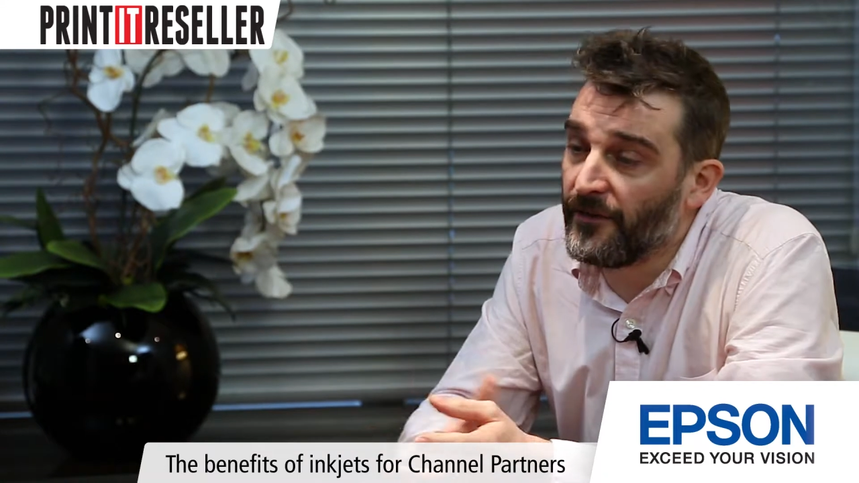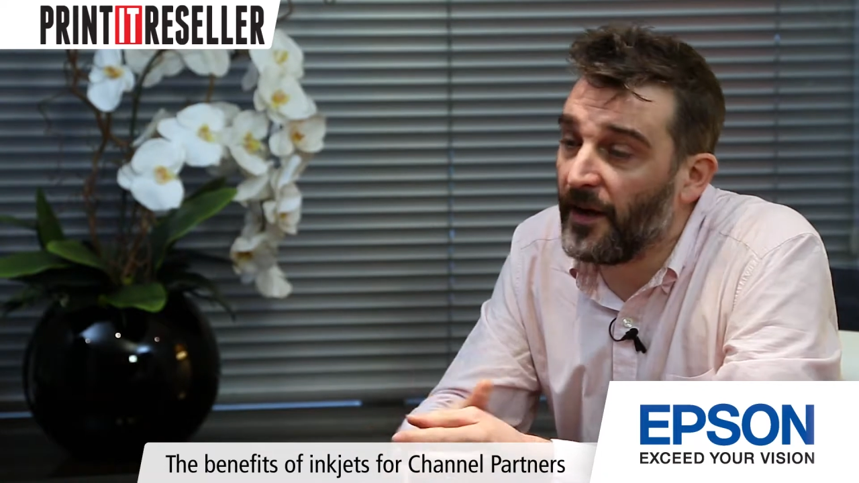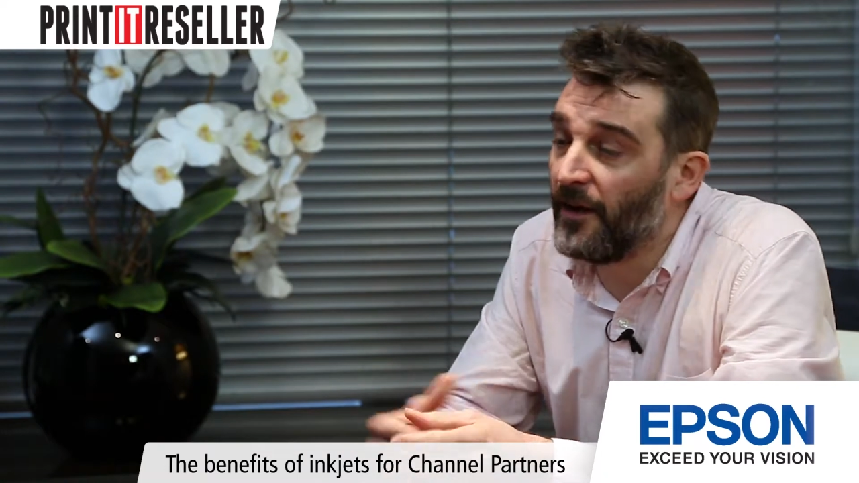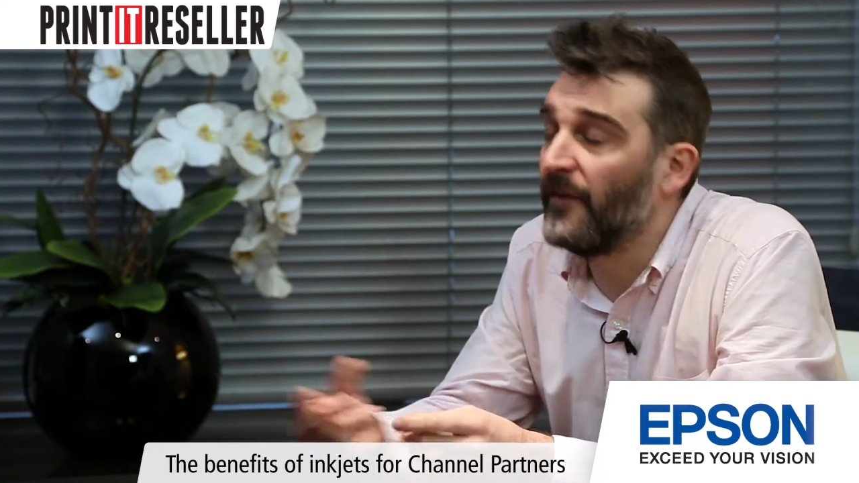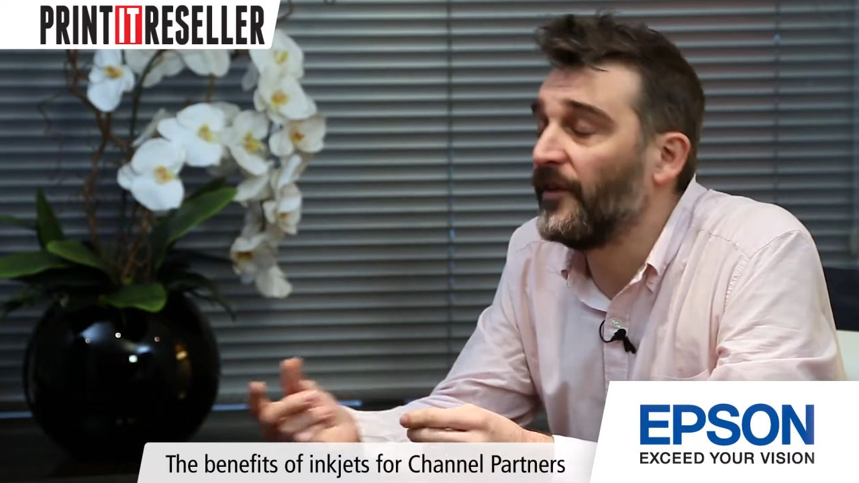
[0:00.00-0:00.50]

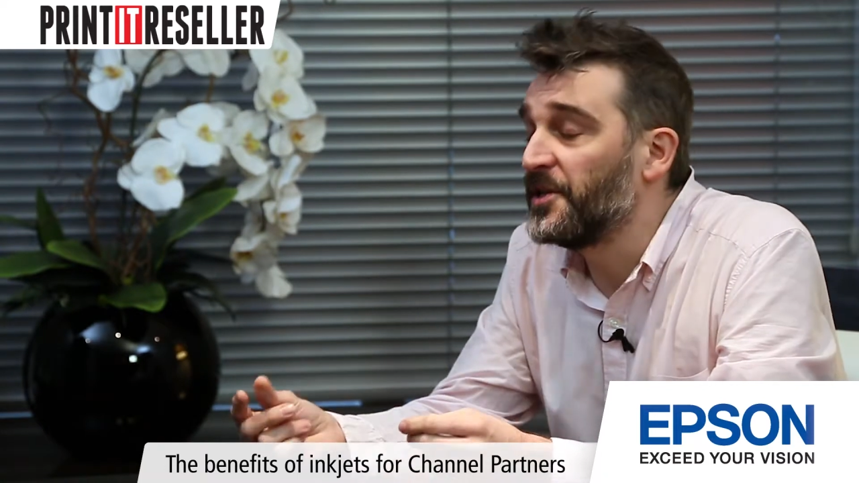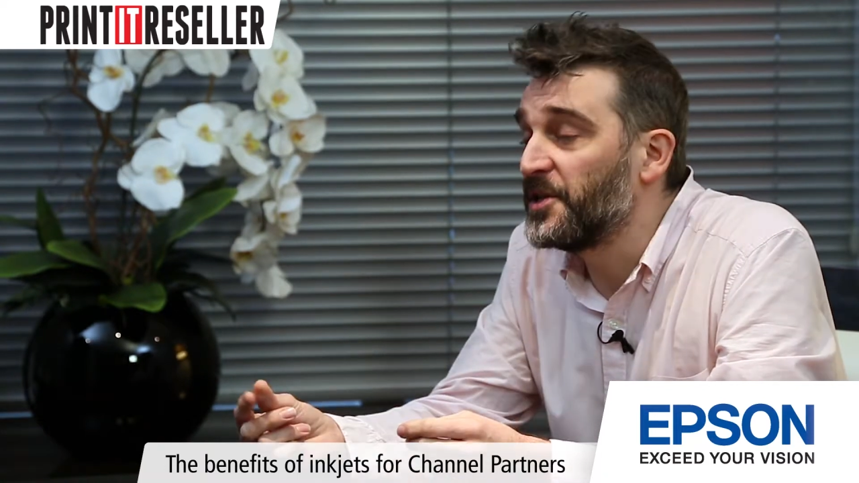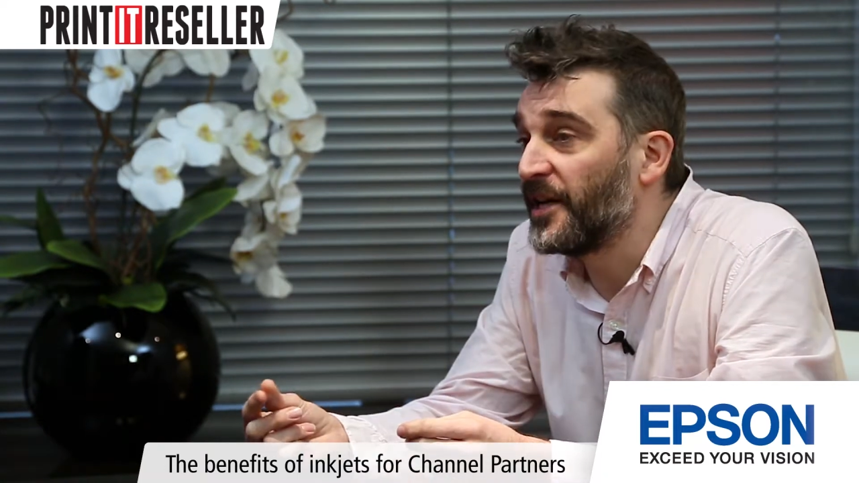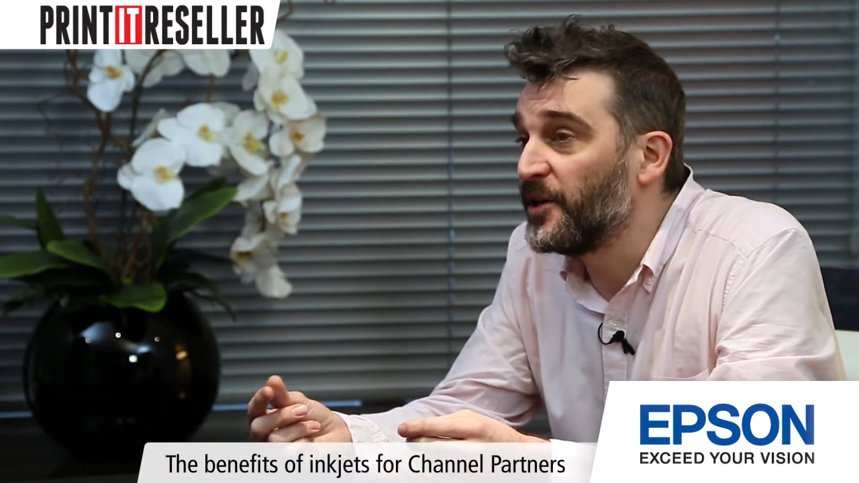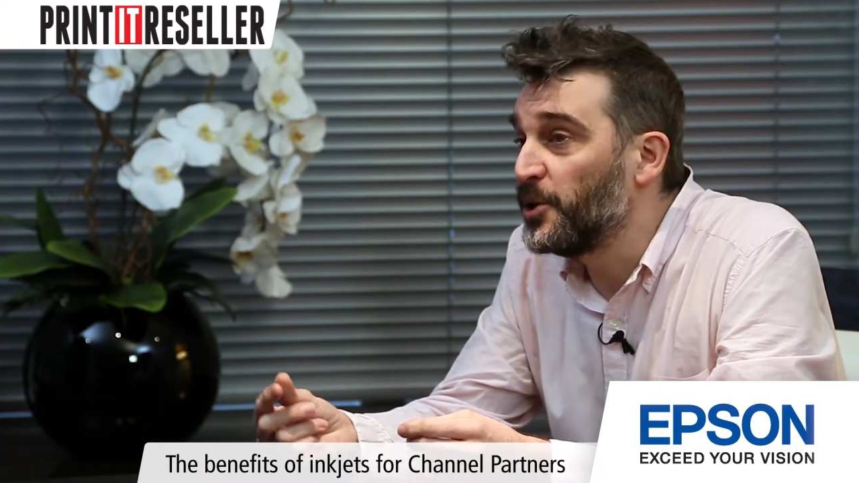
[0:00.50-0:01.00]
have
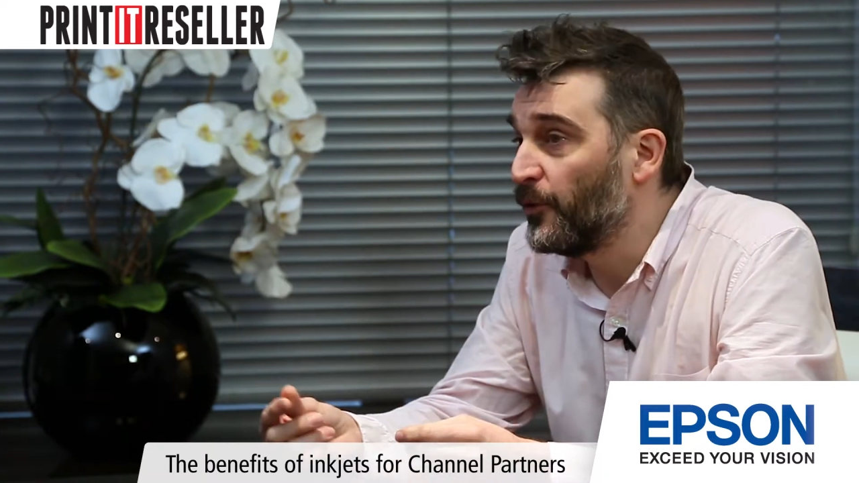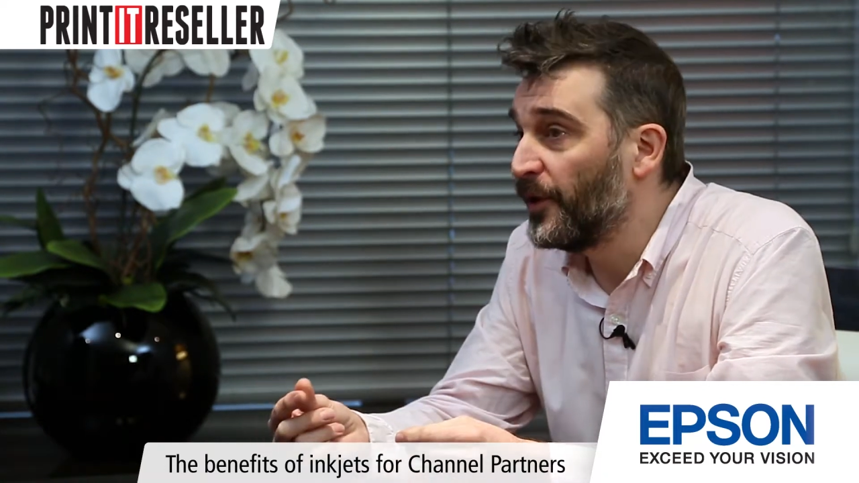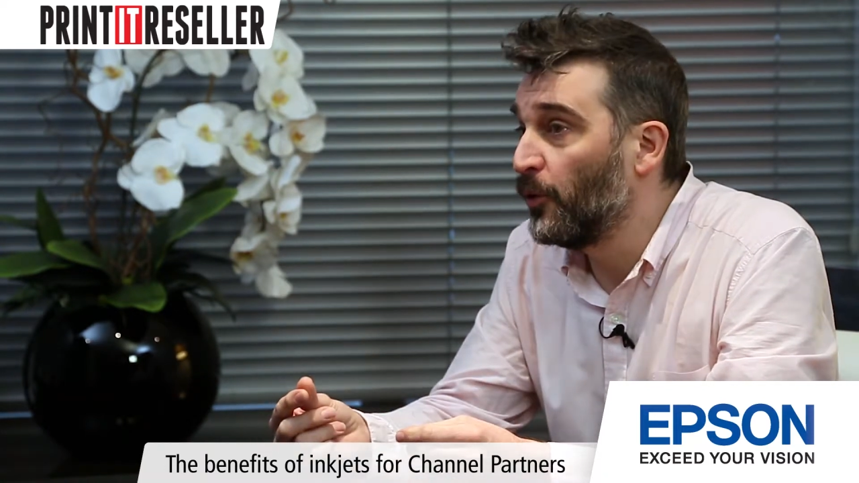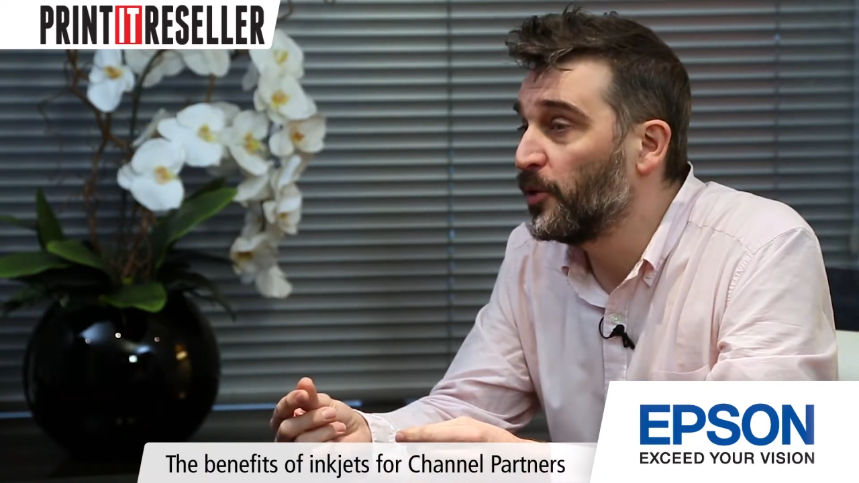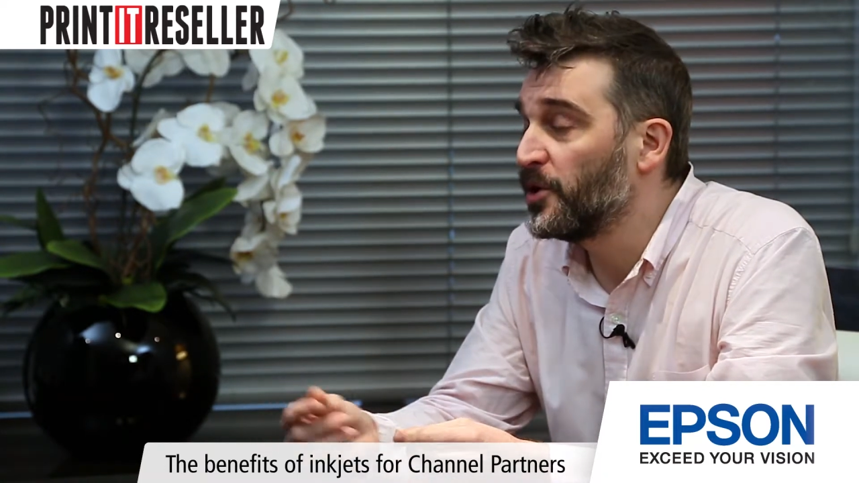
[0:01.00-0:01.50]
undertaken during the
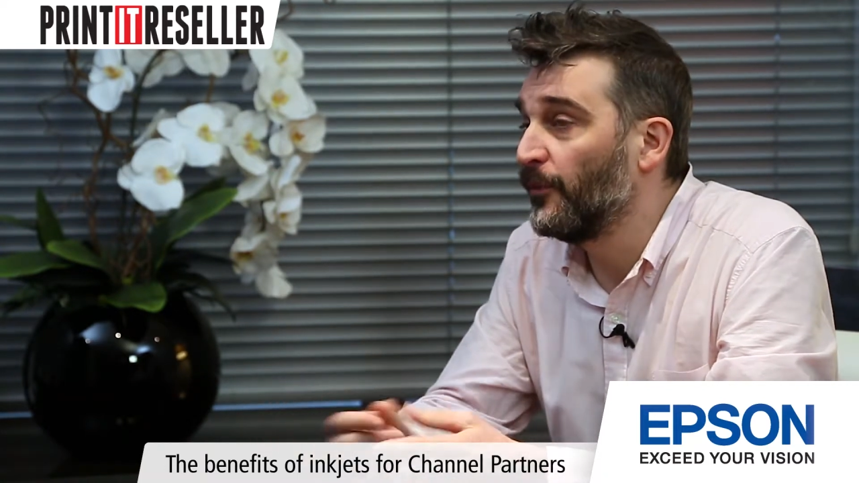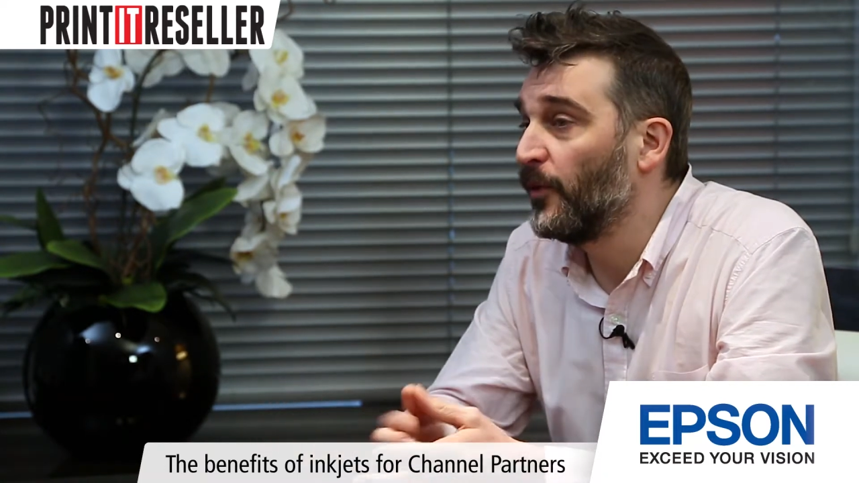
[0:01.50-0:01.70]
autumn,